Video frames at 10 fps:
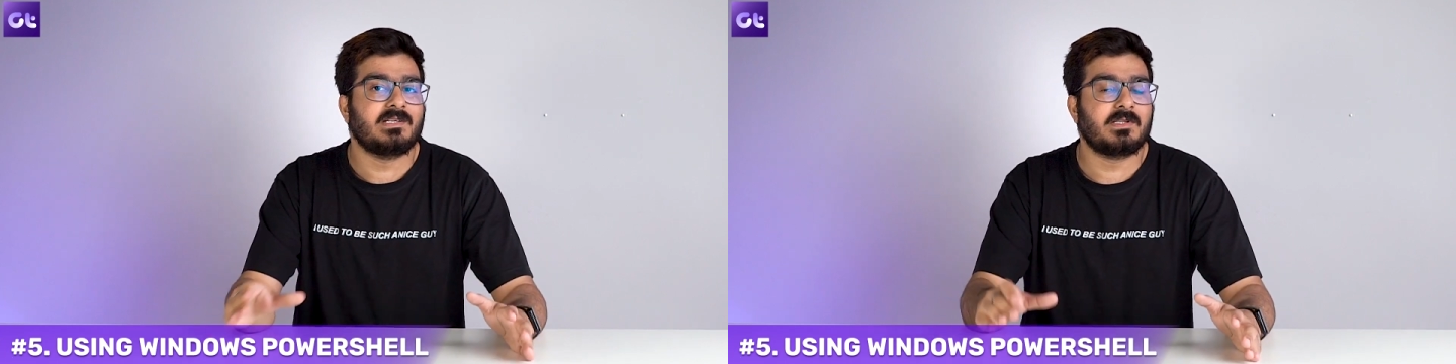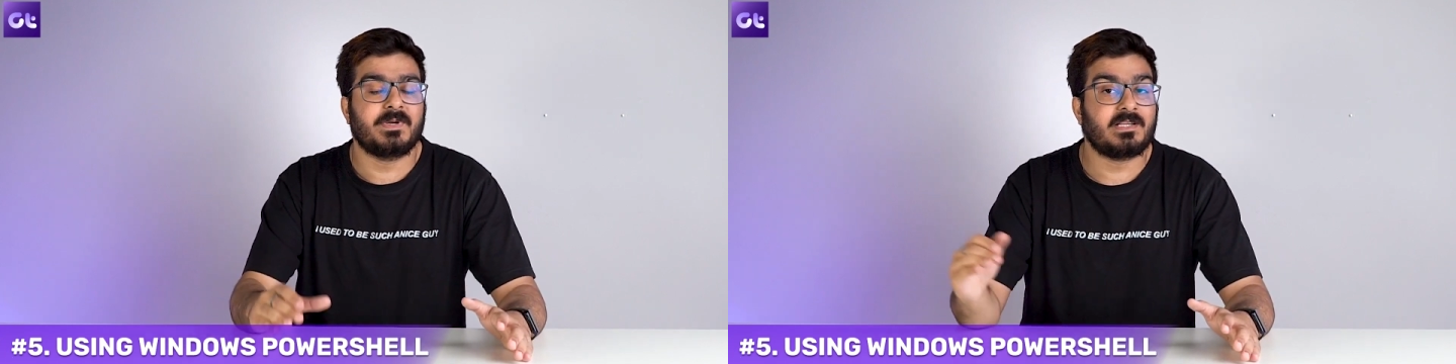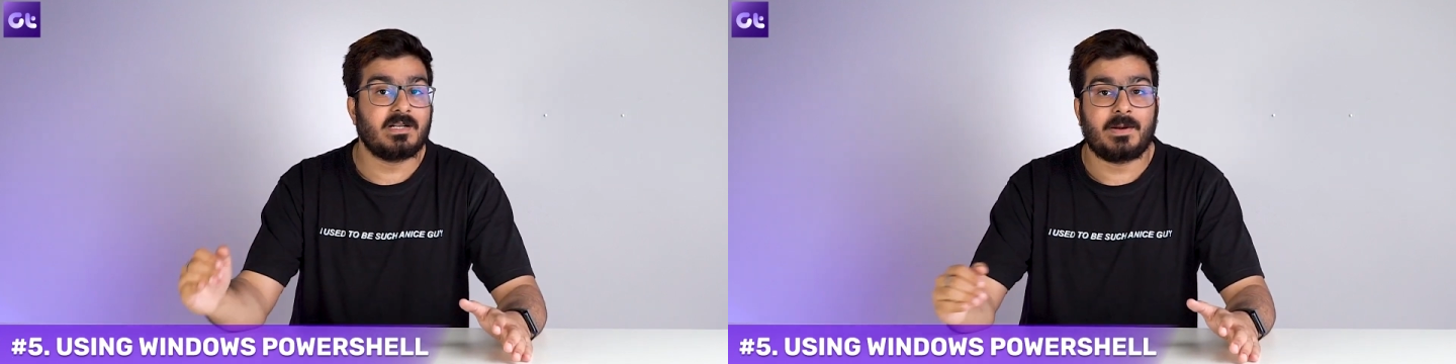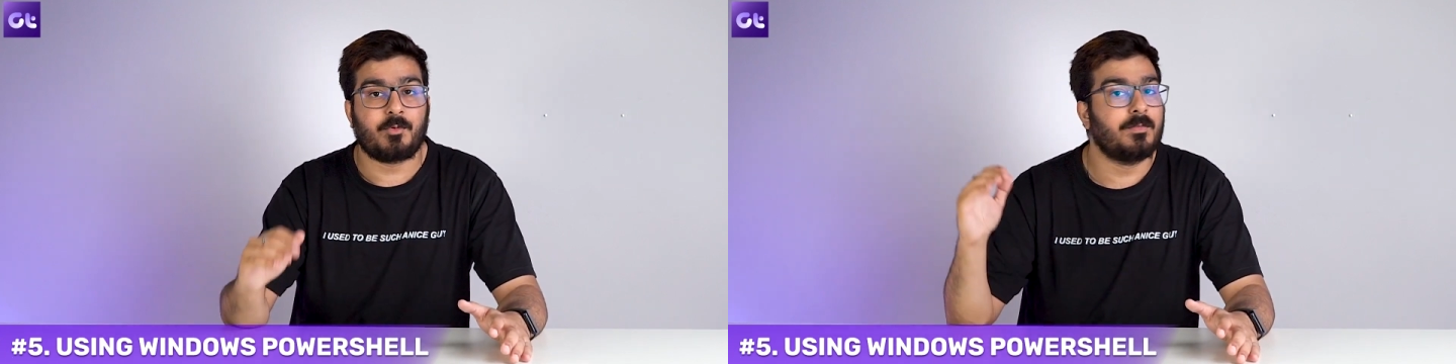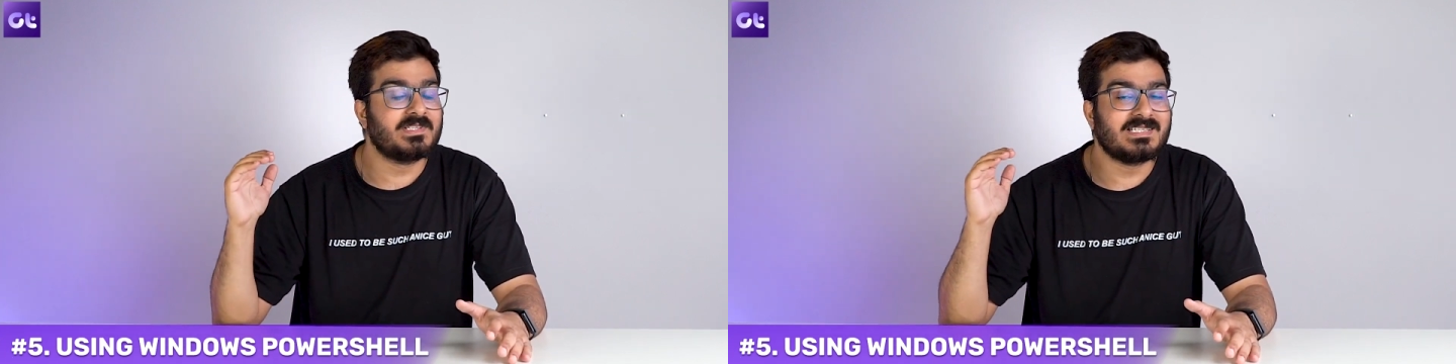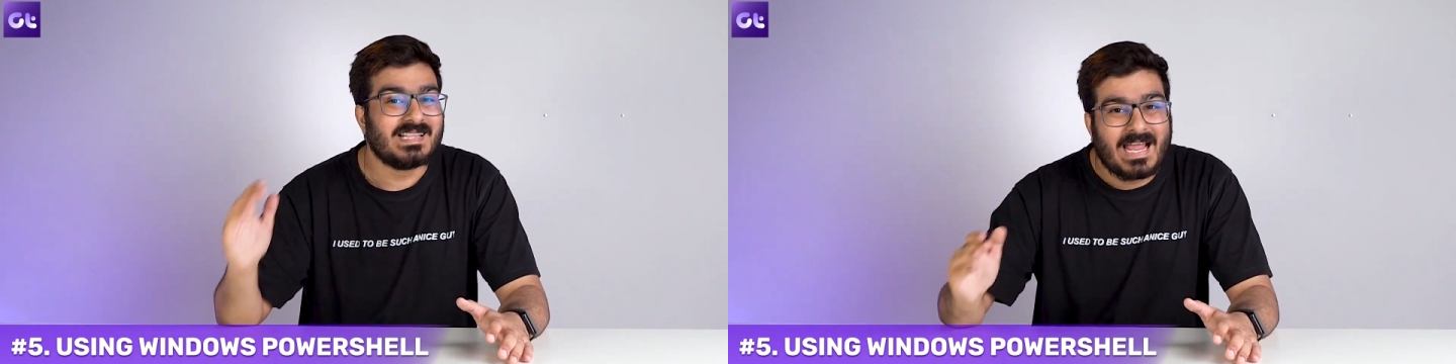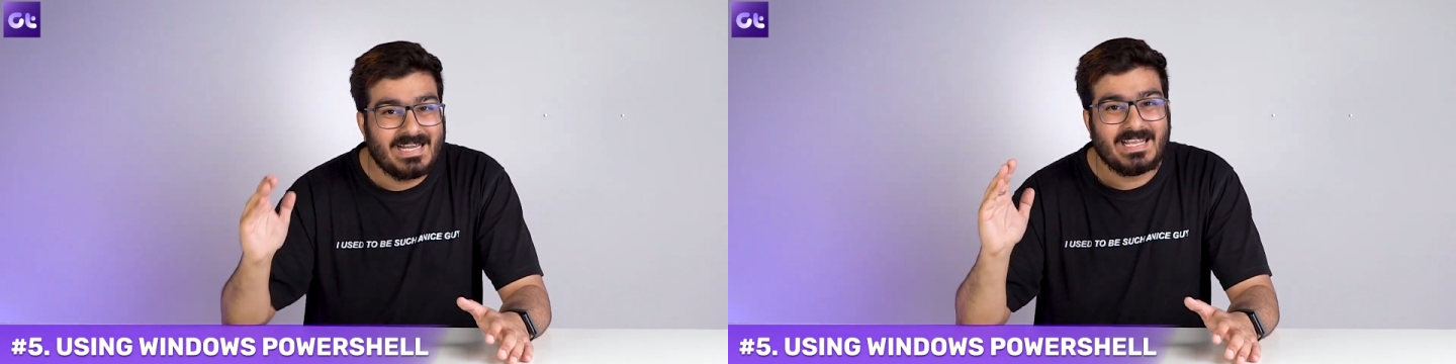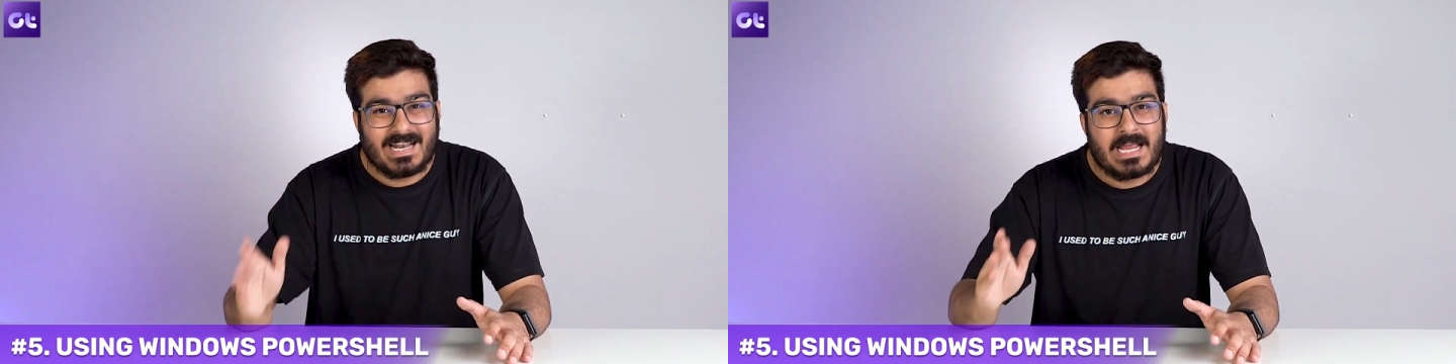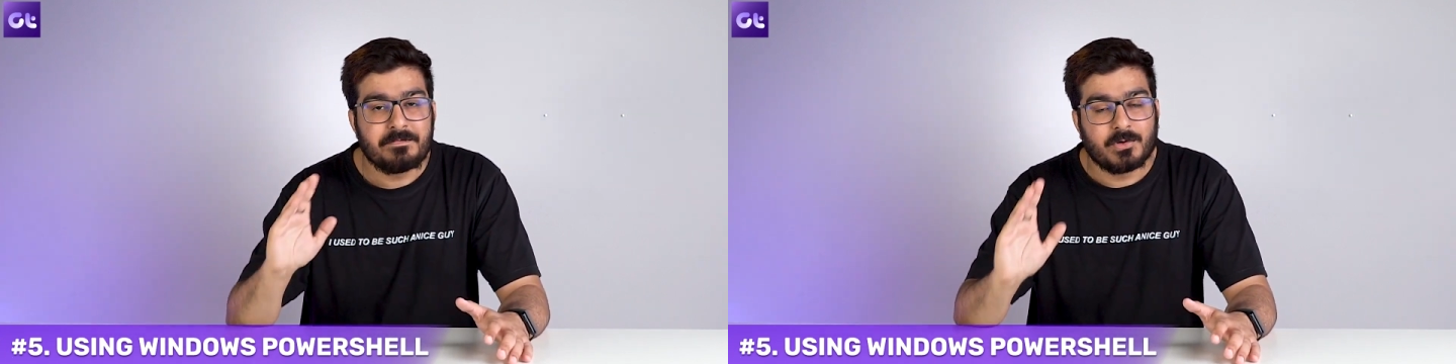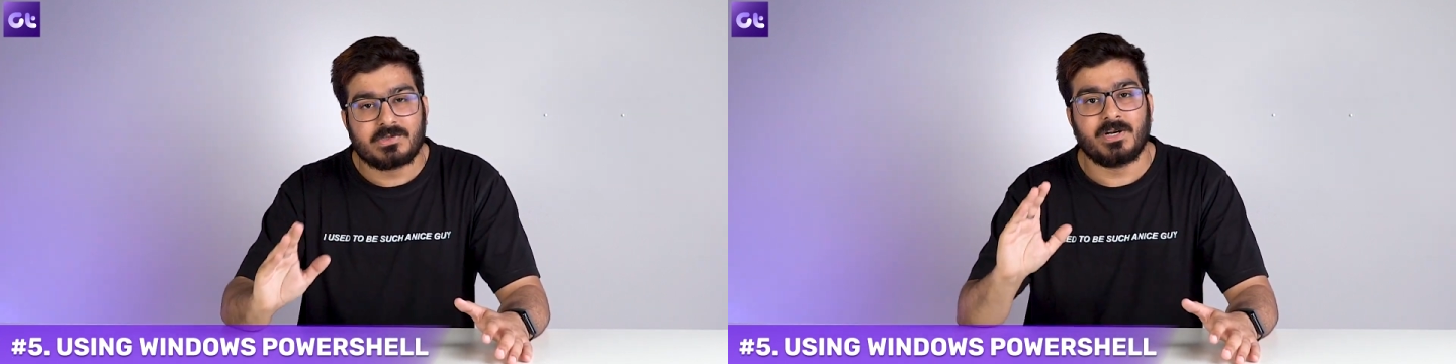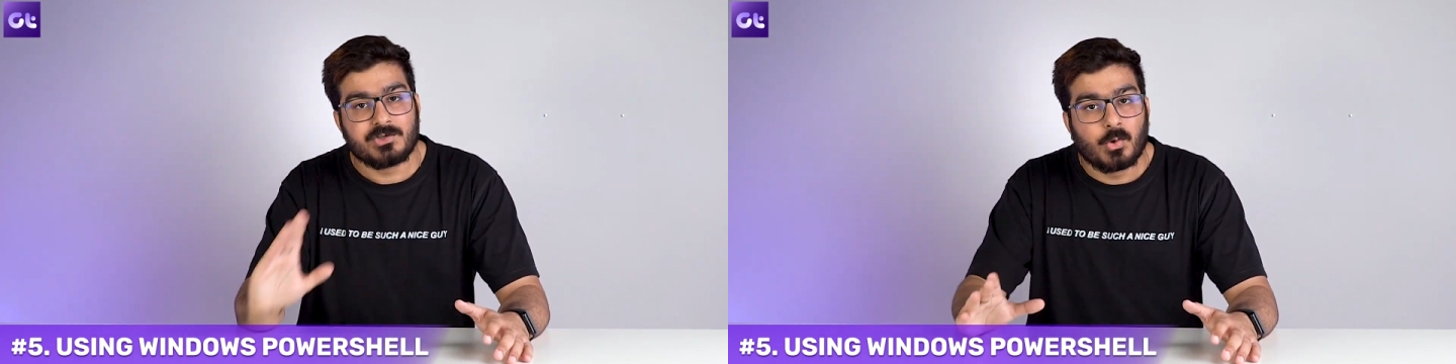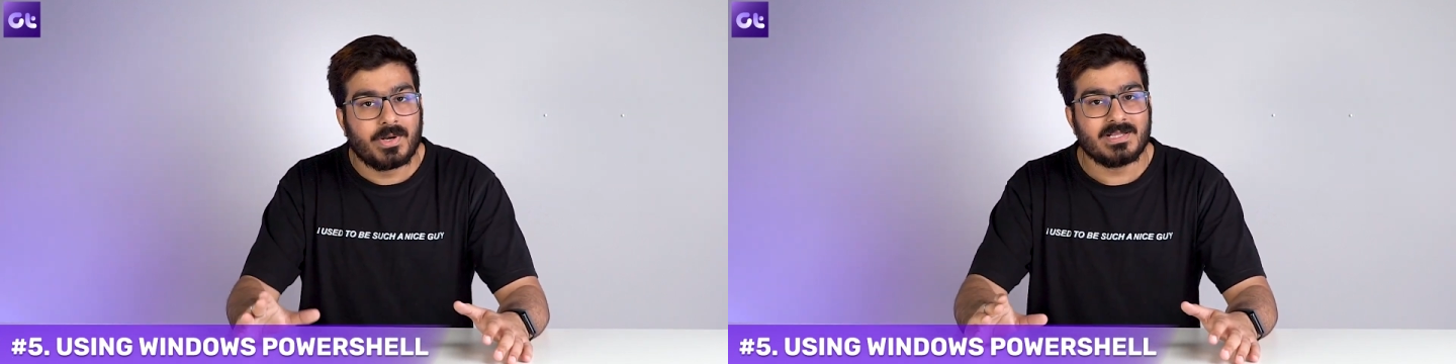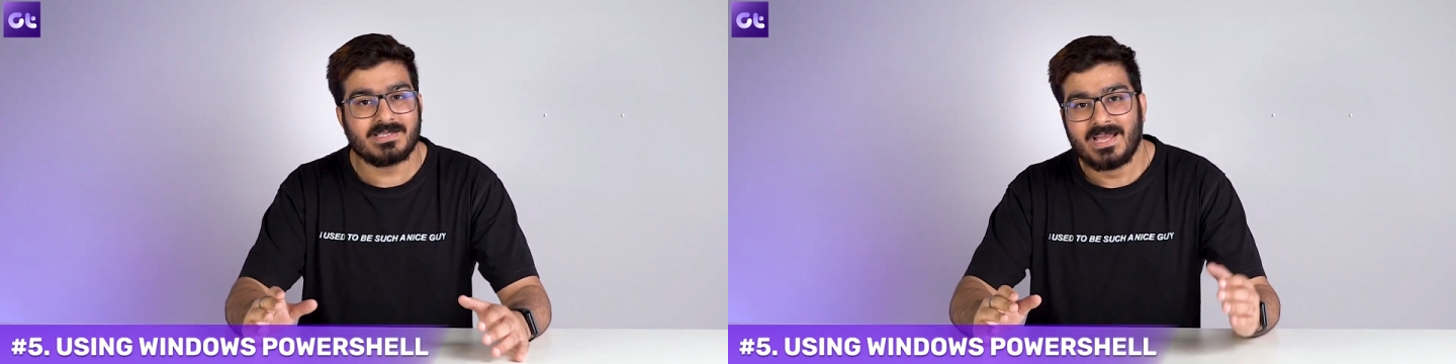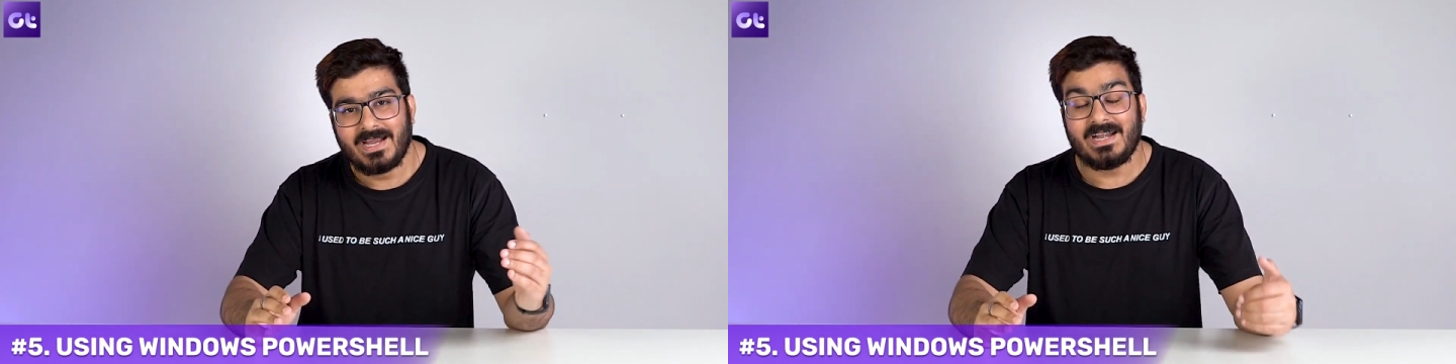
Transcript: is the method that promises 99% assurance,